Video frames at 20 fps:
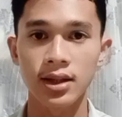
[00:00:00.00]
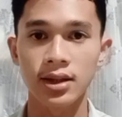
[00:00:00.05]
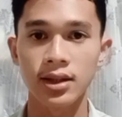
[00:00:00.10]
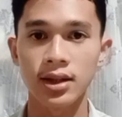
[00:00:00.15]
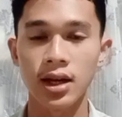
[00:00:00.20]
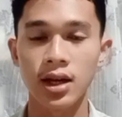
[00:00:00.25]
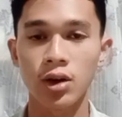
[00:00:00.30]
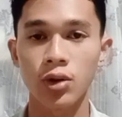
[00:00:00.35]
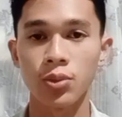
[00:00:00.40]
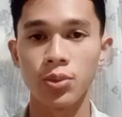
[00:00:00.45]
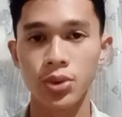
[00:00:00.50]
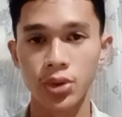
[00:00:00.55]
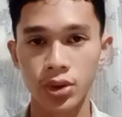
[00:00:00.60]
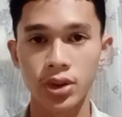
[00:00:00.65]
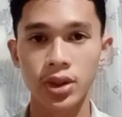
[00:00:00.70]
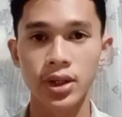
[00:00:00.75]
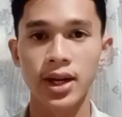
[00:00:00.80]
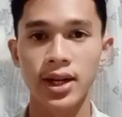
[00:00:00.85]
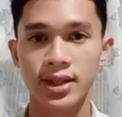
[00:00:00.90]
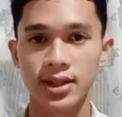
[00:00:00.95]
the
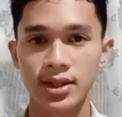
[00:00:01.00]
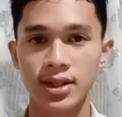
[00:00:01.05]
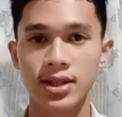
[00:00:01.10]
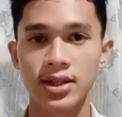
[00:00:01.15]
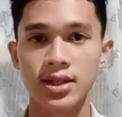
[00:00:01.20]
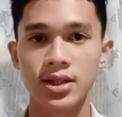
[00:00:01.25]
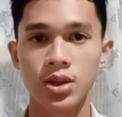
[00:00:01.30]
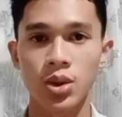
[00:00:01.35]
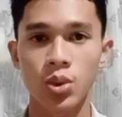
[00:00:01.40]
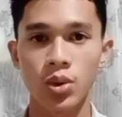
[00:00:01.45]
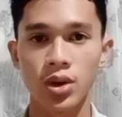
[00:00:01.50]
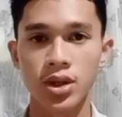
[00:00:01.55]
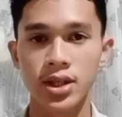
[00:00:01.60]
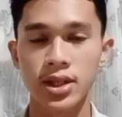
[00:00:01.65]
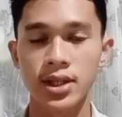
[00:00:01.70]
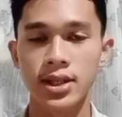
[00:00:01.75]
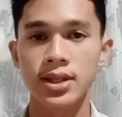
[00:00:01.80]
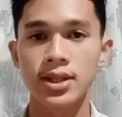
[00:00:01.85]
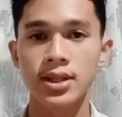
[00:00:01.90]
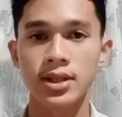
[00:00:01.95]
computer ethics, which
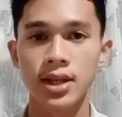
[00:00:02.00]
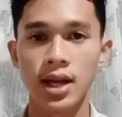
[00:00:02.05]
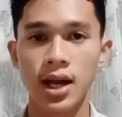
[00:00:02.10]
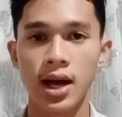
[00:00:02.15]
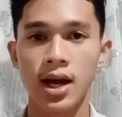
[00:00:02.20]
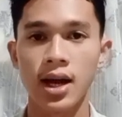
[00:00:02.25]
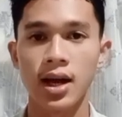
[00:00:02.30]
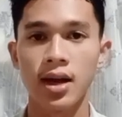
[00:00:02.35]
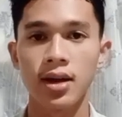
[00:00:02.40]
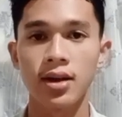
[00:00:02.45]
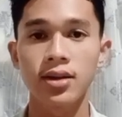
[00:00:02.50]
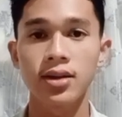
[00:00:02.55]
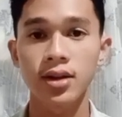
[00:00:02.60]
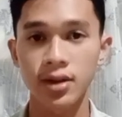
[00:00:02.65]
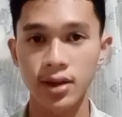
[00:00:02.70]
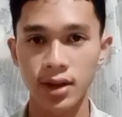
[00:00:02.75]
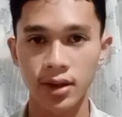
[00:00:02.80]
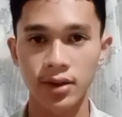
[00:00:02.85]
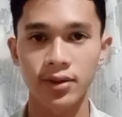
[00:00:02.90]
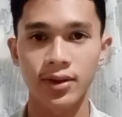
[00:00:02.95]
is the
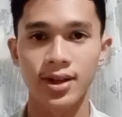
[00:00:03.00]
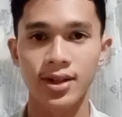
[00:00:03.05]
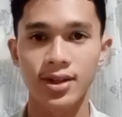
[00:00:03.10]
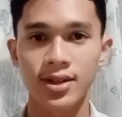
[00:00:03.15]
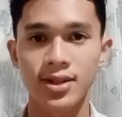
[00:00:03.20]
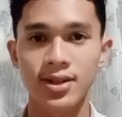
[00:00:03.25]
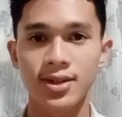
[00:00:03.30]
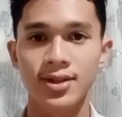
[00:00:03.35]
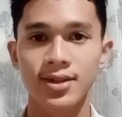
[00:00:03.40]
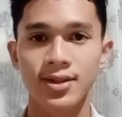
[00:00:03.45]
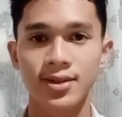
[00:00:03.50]
internet threats.